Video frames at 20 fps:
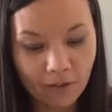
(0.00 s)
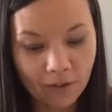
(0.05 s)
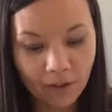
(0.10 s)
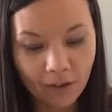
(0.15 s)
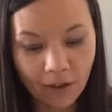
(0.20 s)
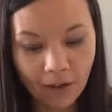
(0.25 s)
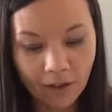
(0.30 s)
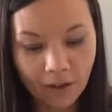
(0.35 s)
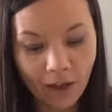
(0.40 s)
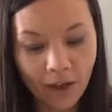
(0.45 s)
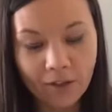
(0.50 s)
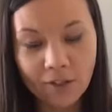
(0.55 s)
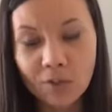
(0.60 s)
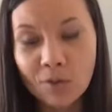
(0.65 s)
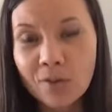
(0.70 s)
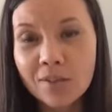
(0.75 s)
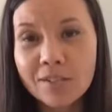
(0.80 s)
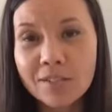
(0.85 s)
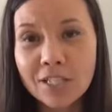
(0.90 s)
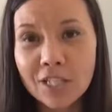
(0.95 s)
Like again, you
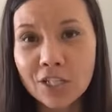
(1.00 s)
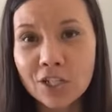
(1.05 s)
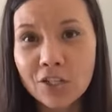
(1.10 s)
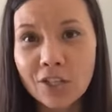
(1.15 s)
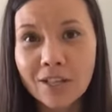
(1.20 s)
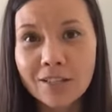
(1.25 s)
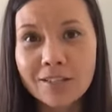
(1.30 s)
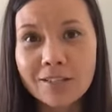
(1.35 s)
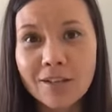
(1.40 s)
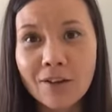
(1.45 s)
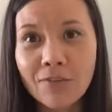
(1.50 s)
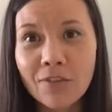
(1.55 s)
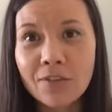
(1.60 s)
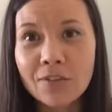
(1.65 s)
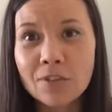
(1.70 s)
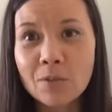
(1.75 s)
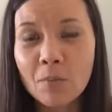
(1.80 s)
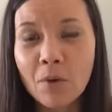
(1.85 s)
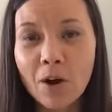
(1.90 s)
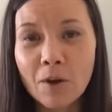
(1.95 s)
can ditch that stuff in the
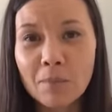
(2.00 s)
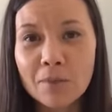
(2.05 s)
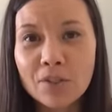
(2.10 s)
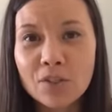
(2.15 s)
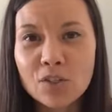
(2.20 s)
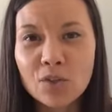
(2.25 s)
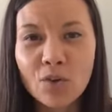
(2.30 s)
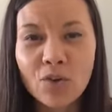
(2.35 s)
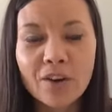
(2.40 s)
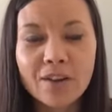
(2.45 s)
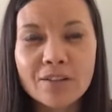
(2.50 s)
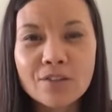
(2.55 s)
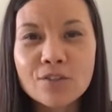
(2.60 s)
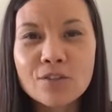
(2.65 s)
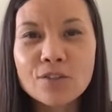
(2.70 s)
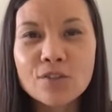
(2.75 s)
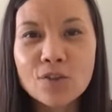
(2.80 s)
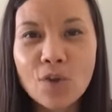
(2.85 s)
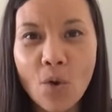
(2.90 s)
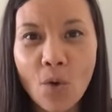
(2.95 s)
department store. It's
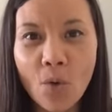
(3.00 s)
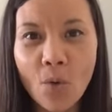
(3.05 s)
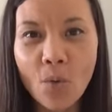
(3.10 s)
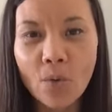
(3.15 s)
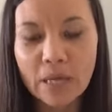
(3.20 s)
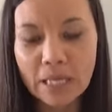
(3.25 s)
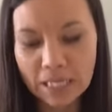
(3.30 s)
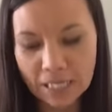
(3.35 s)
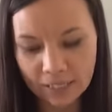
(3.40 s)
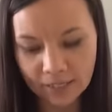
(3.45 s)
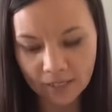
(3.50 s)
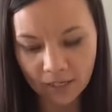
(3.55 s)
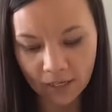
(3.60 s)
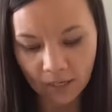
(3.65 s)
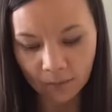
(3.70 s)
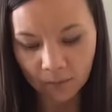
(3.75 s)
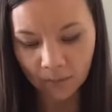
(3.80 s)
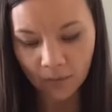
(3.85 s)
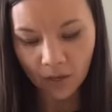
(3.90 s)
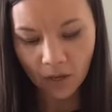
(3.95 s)
so easy.